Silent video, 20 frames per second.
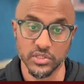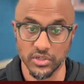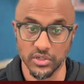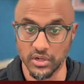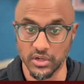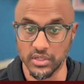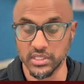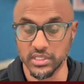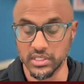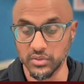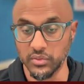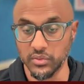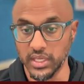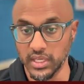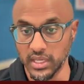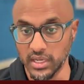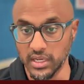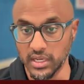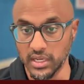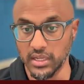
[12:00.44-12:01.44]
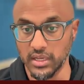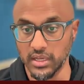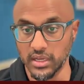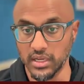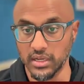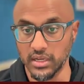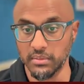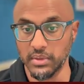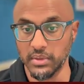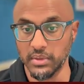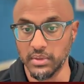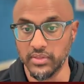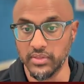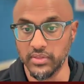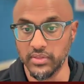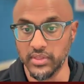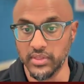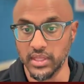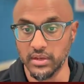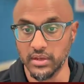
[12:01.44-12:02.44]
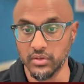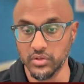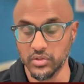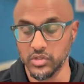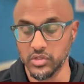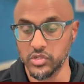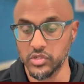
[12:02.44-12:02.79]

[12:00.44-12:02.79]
to start this weekend, and then